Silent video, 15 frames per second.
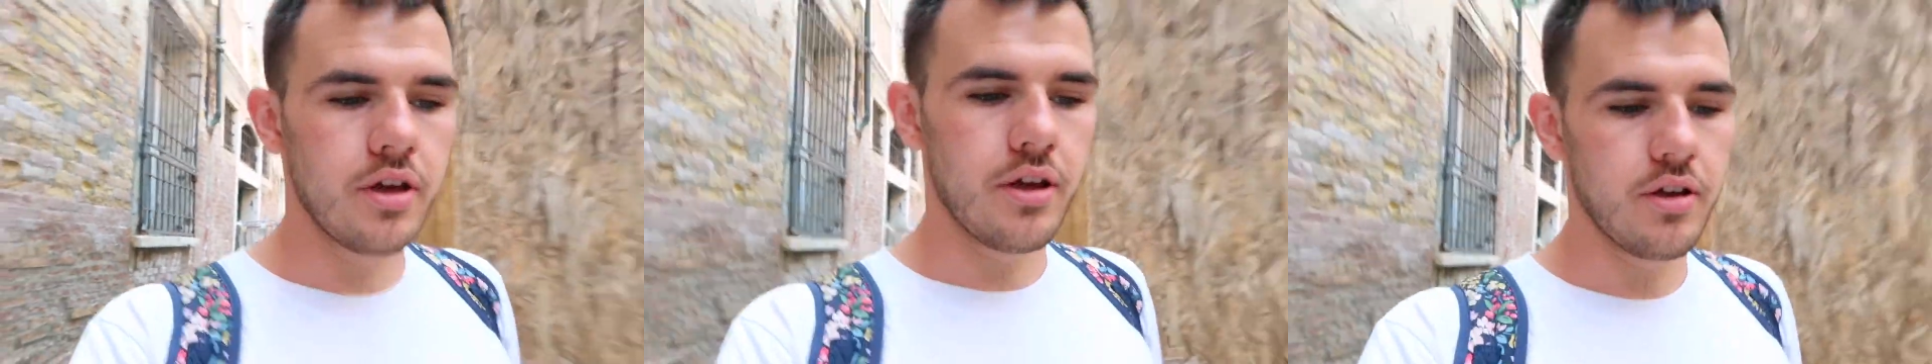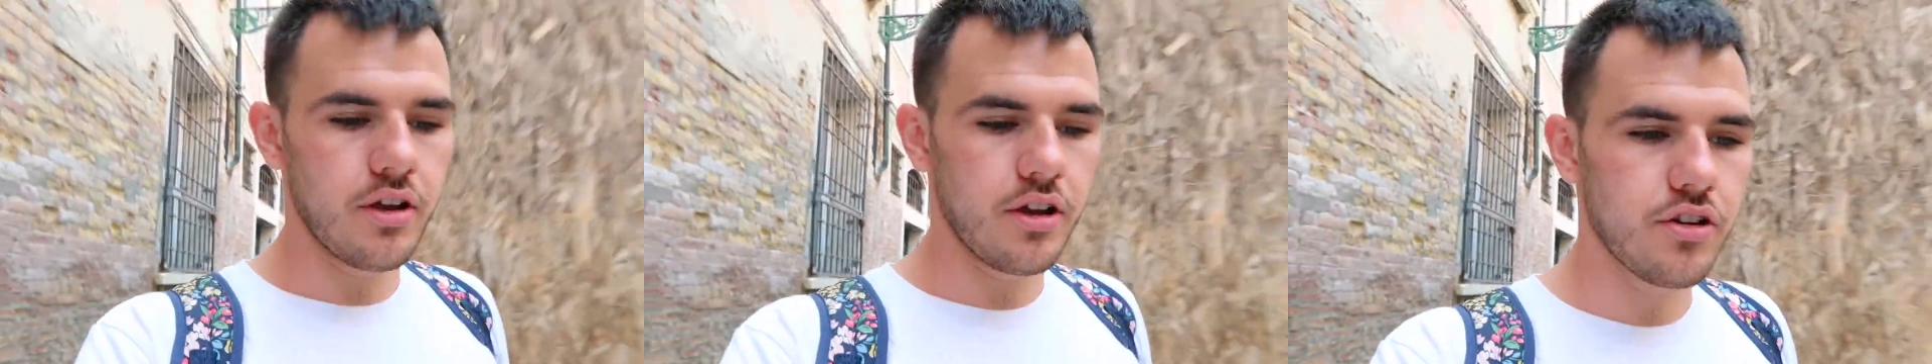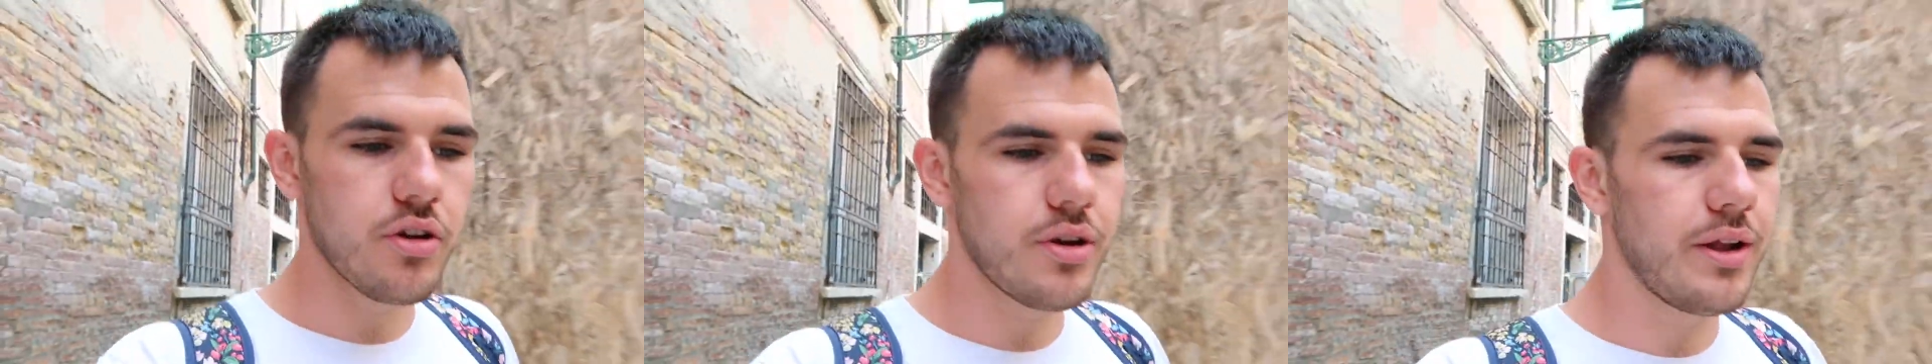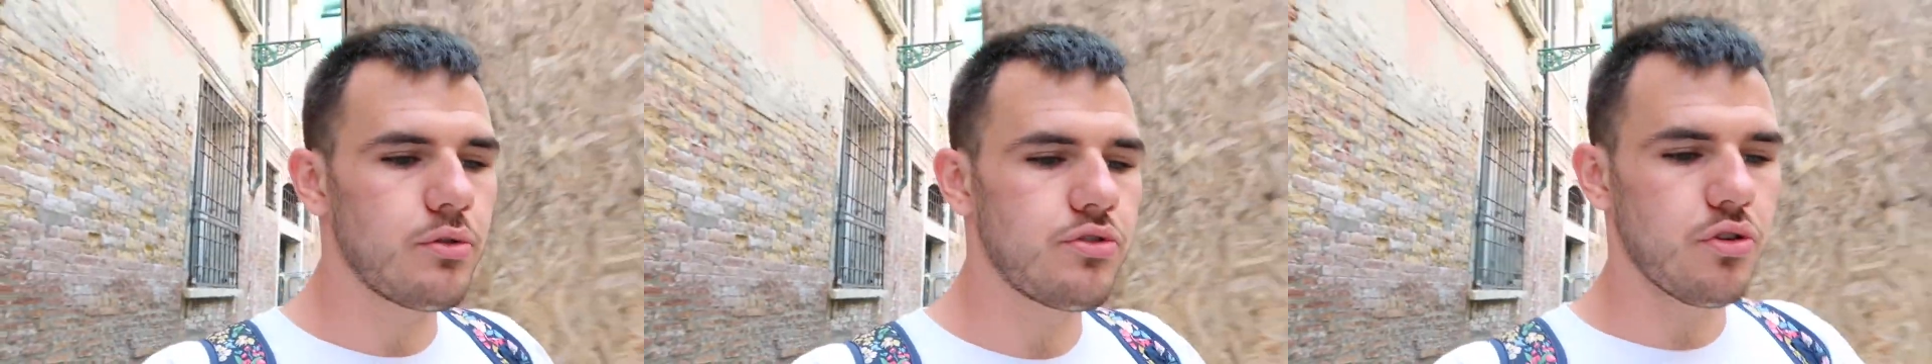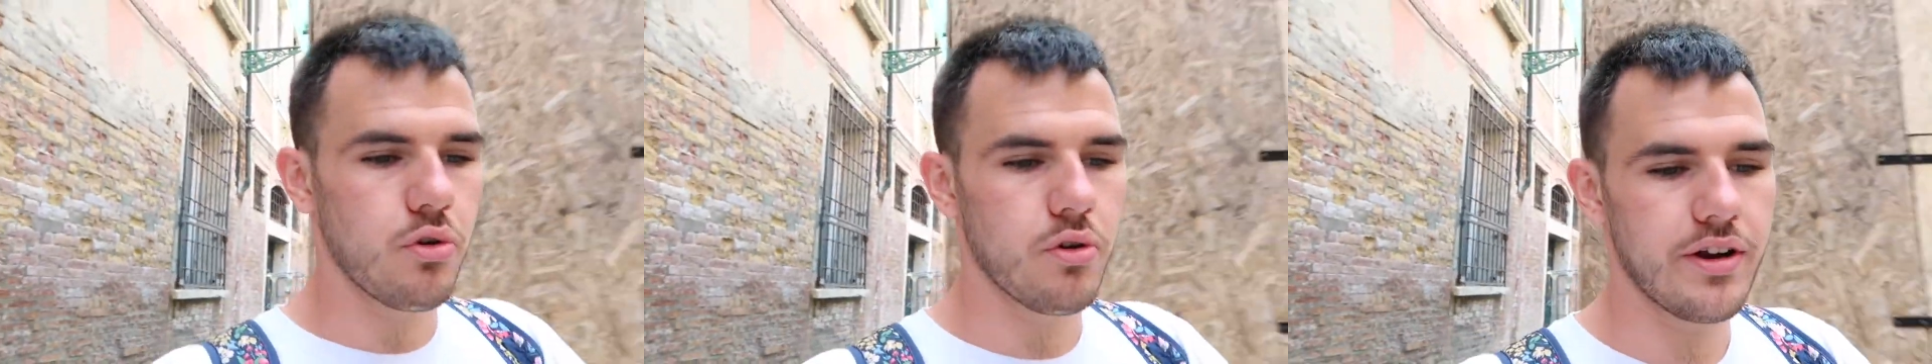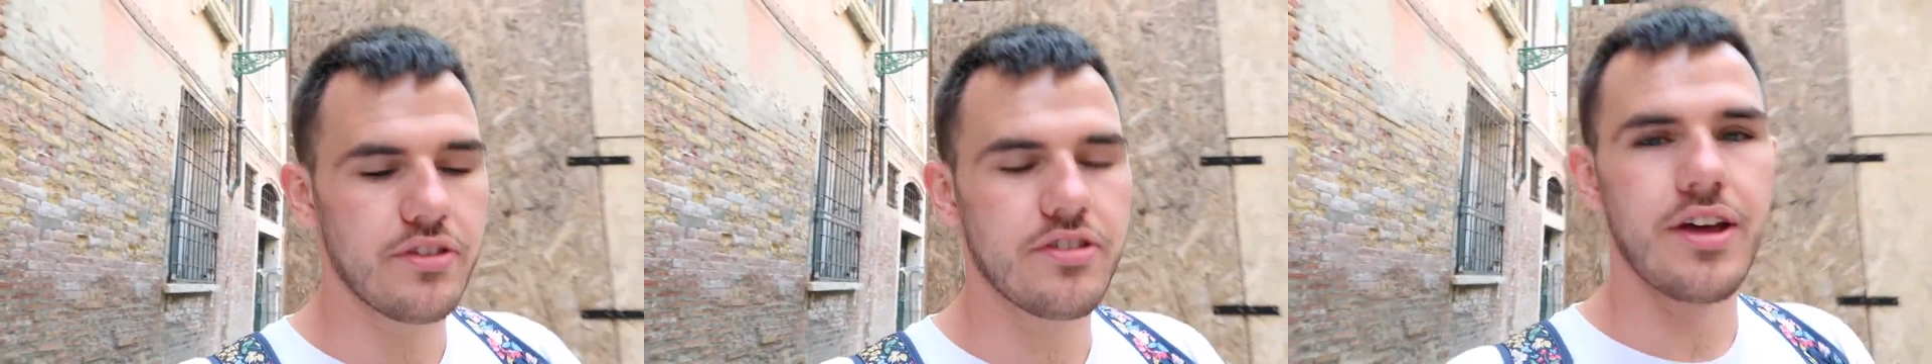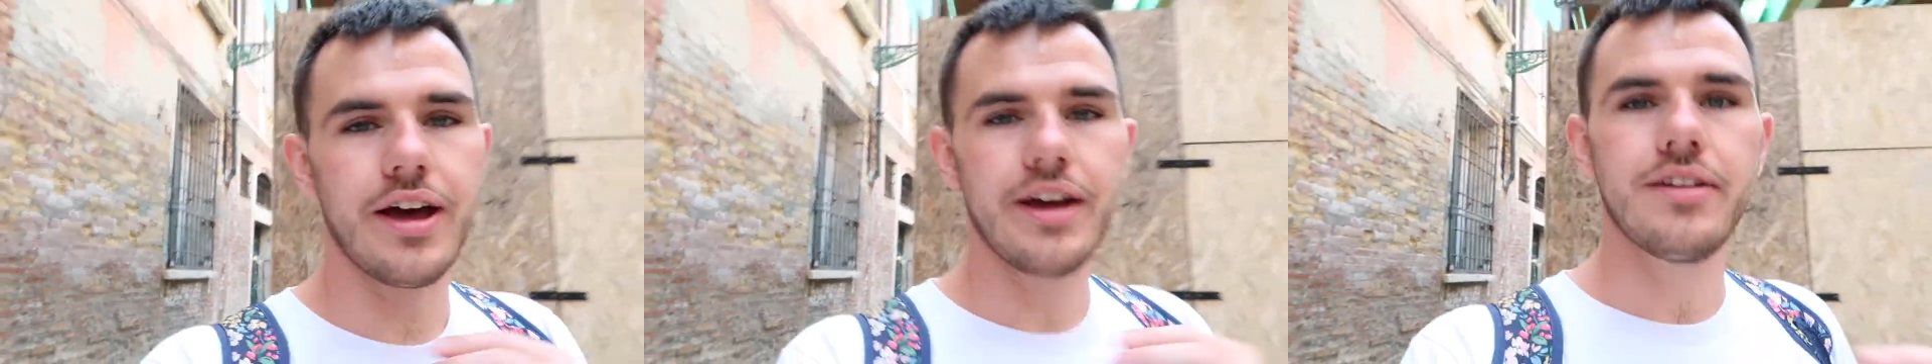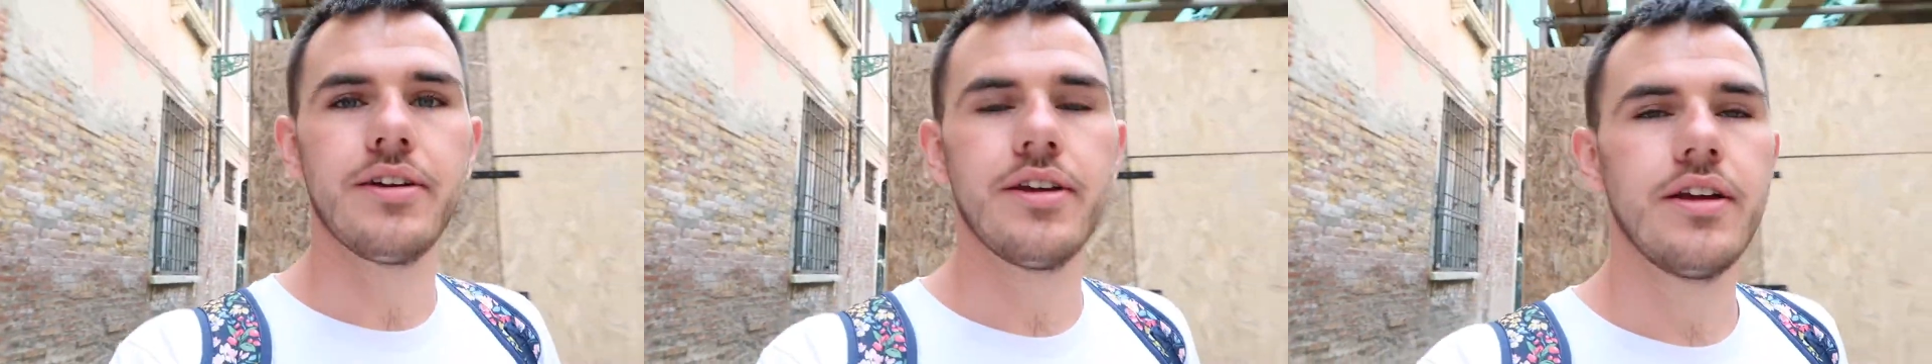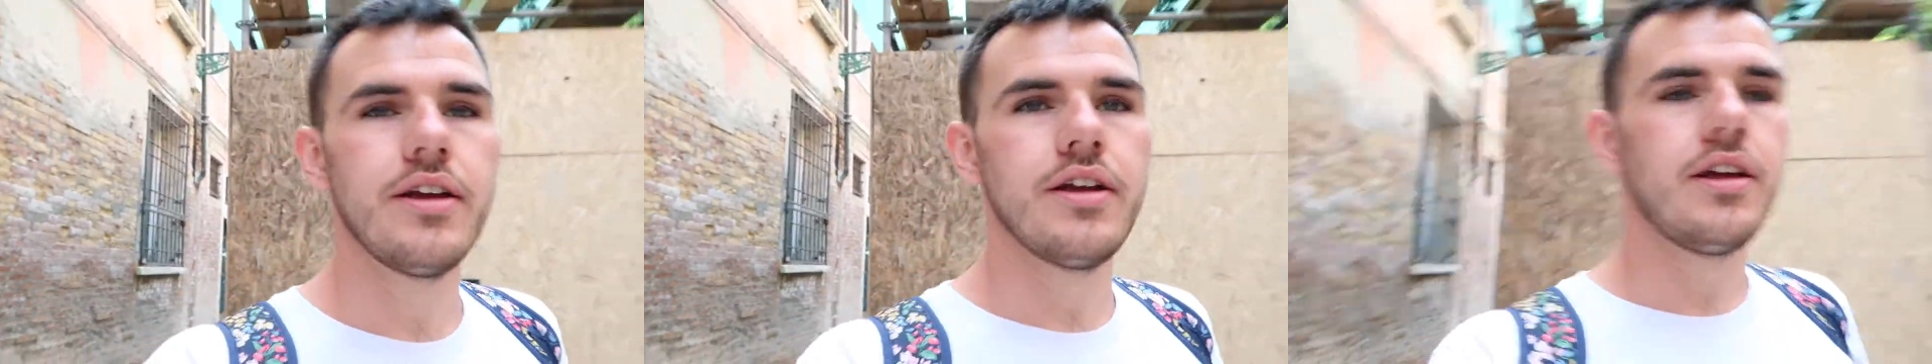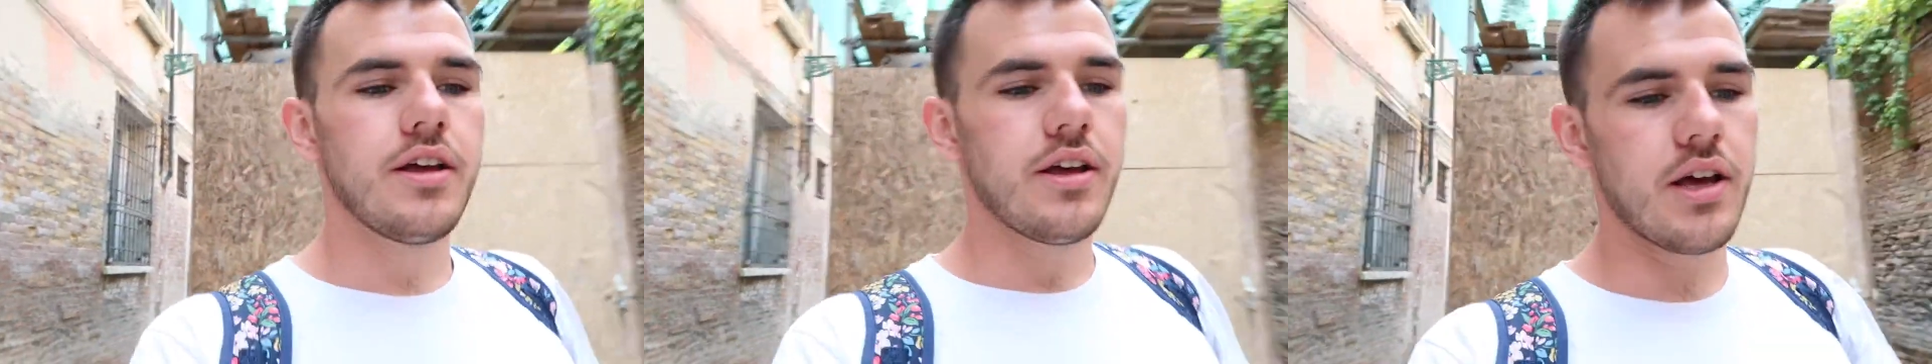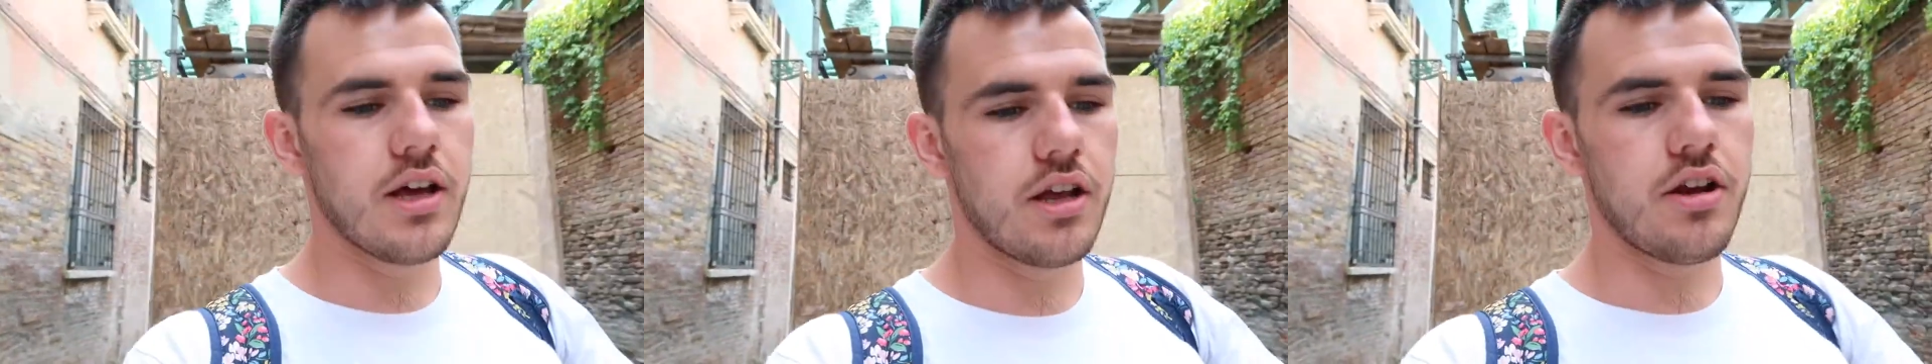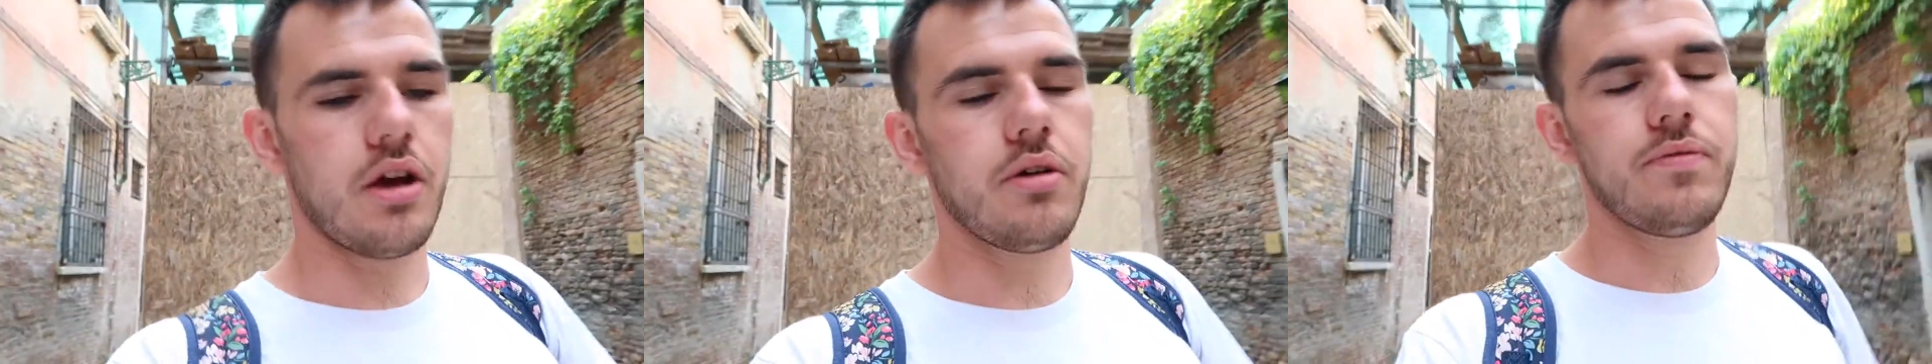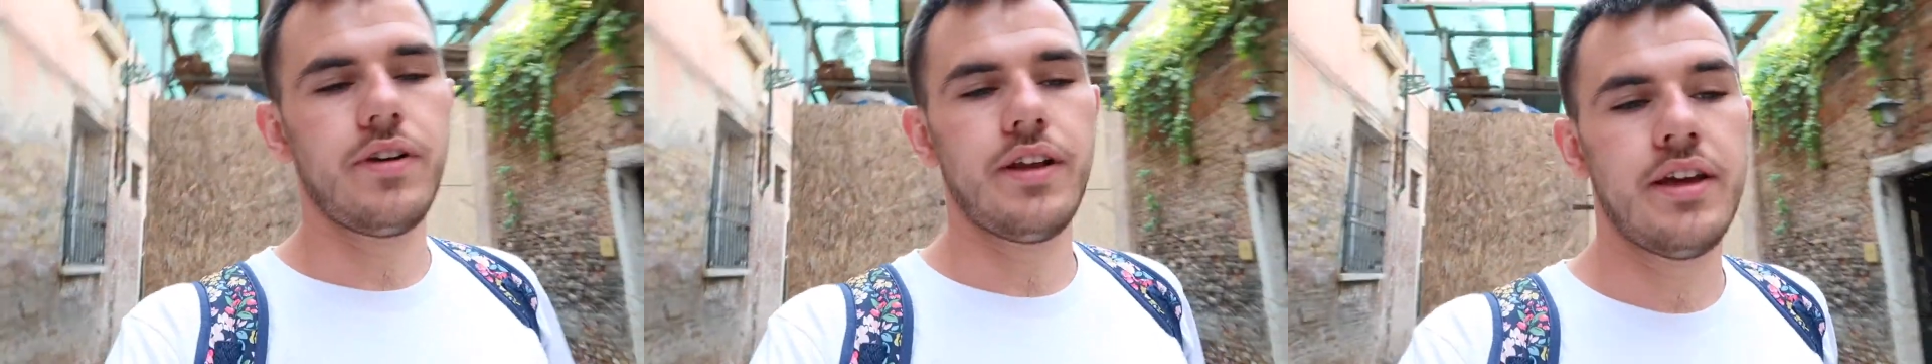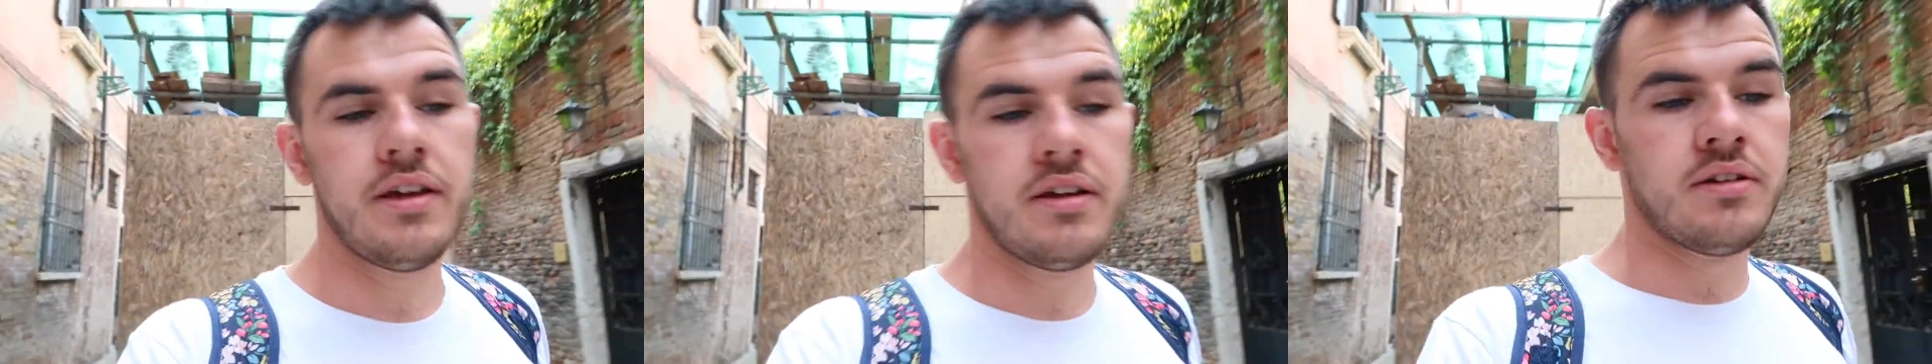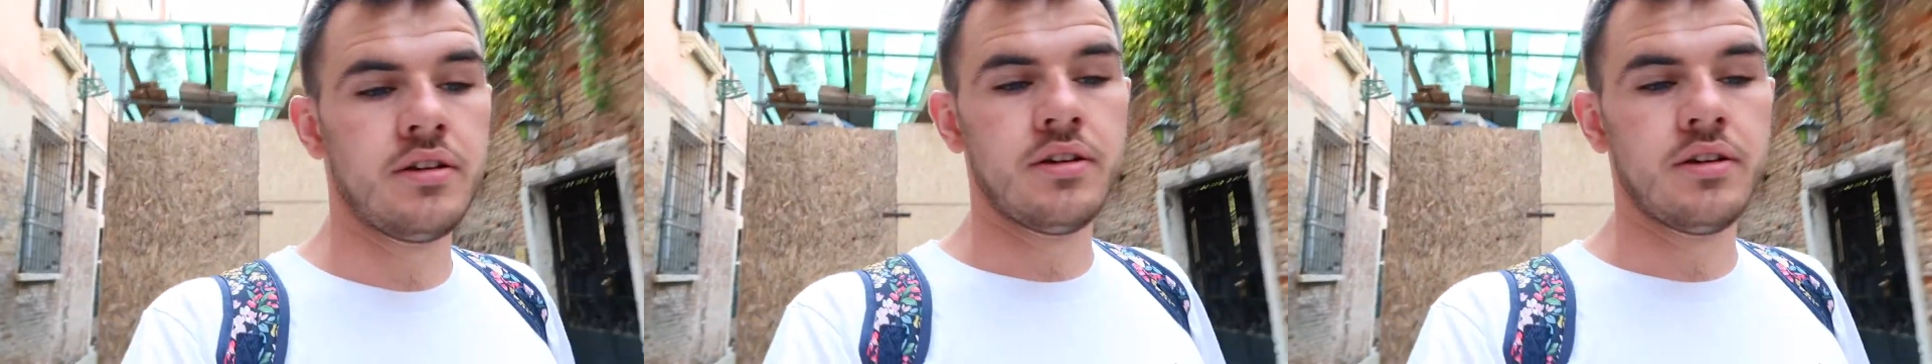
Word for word: we're going to do a little tour inside and hopefully